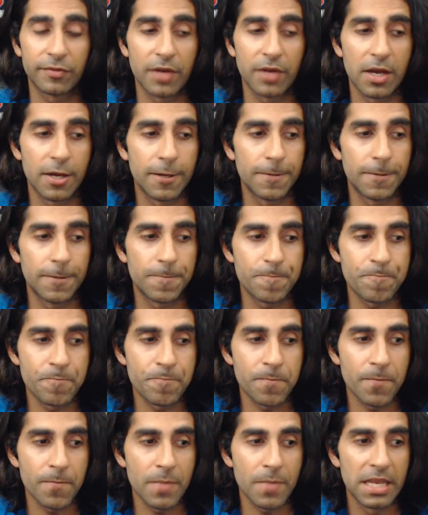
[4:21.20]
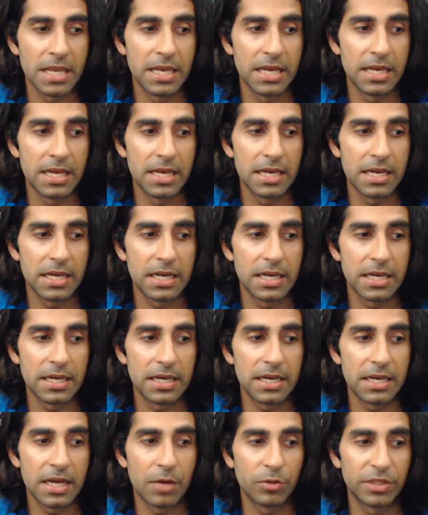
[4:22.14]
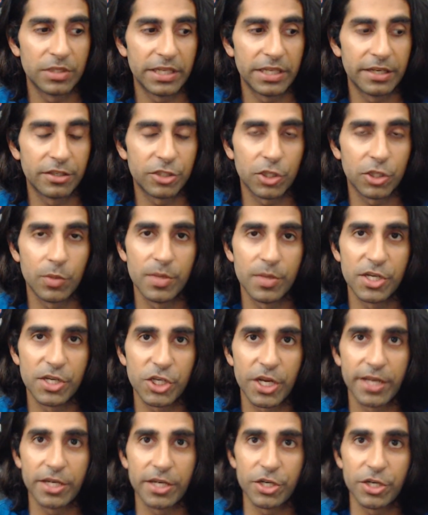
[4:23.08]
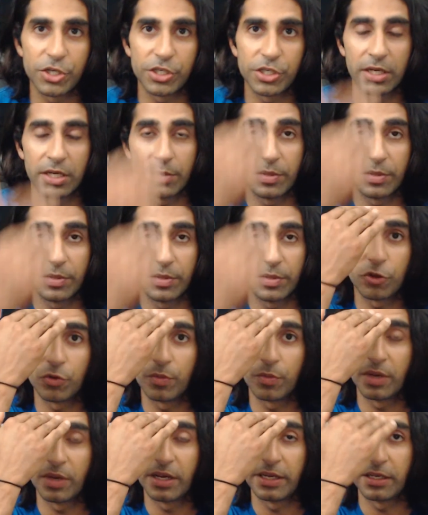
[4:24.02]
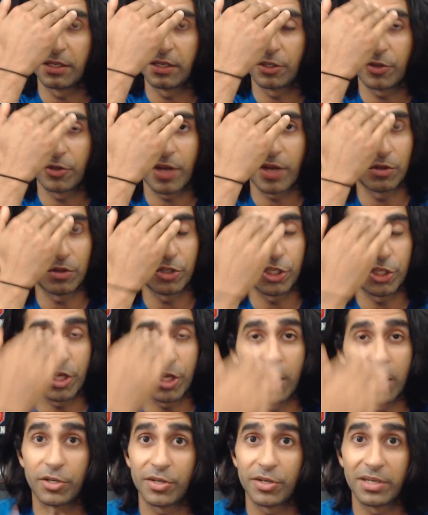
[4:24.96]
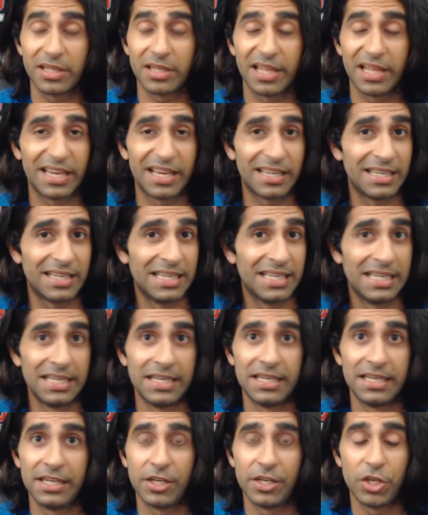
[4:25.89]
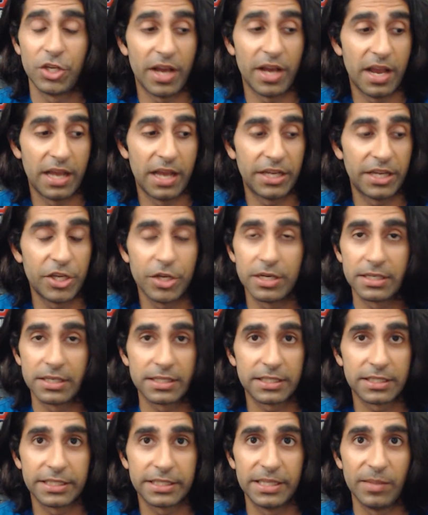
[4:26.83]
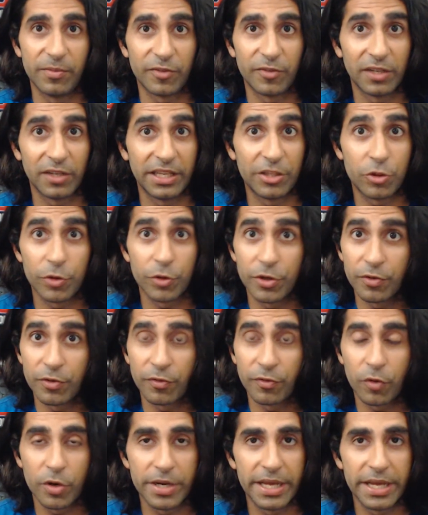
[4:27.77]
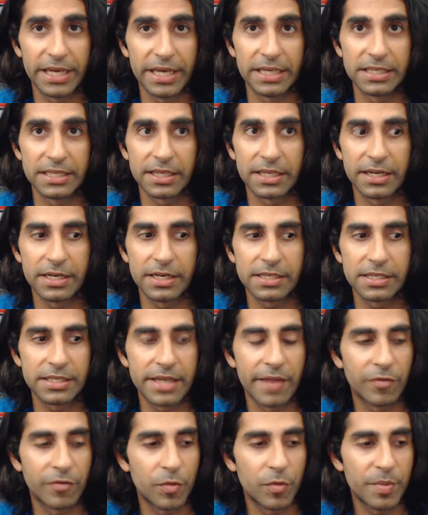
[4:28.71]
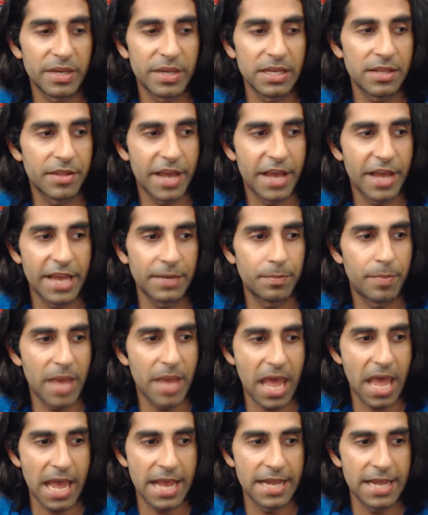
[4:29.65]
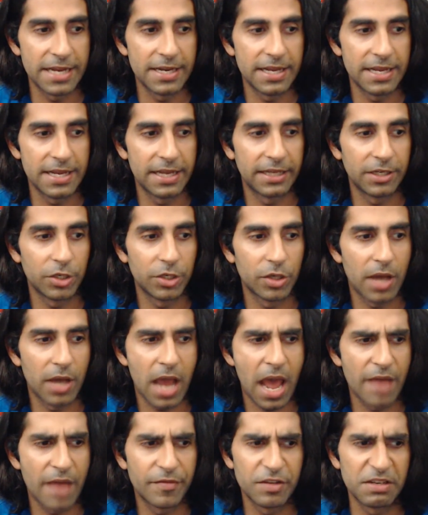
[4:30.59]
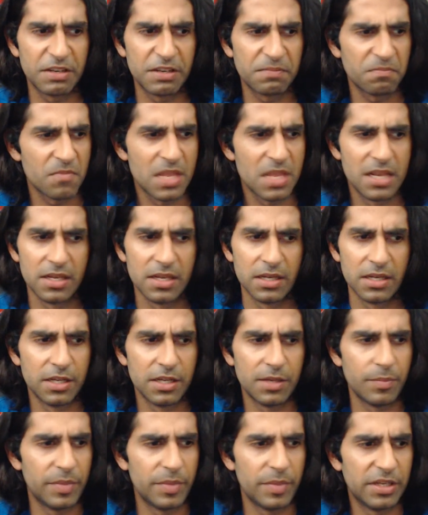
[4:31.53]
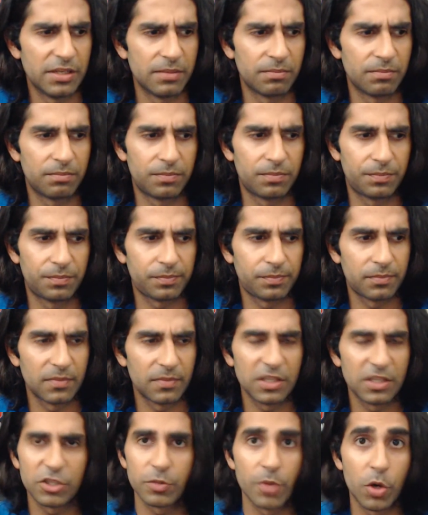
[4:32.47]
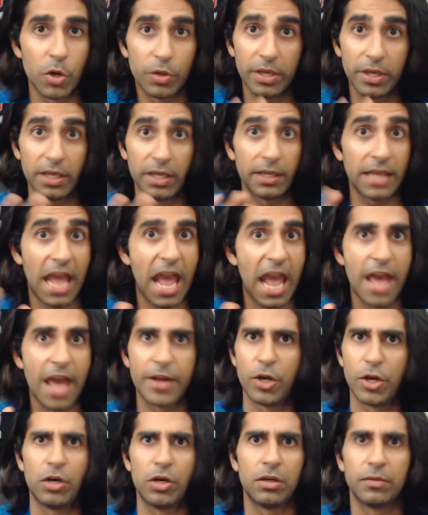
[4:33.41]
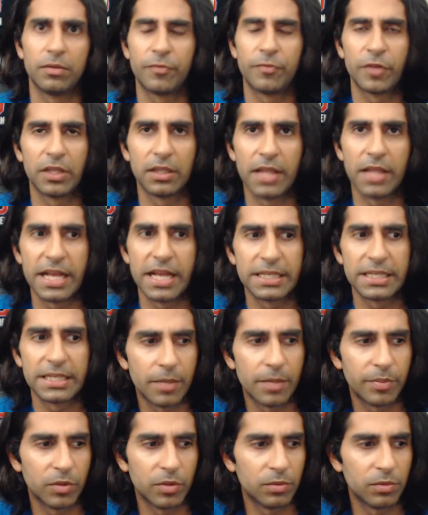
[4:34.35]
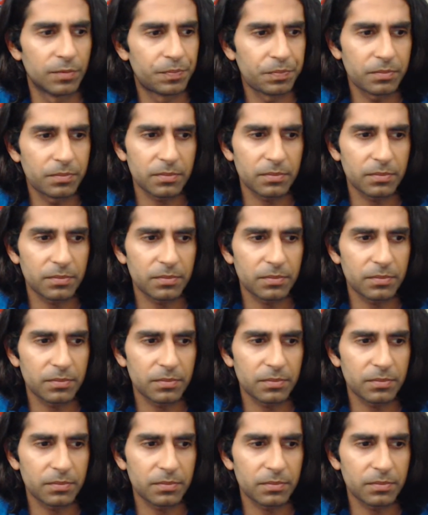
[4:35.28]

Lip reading: I was getting so much energy coming through my crown chakra that I couldn't sleep for like 3 or 4 days, and it's never been that bad. And I haven't been smoking at all for the last couple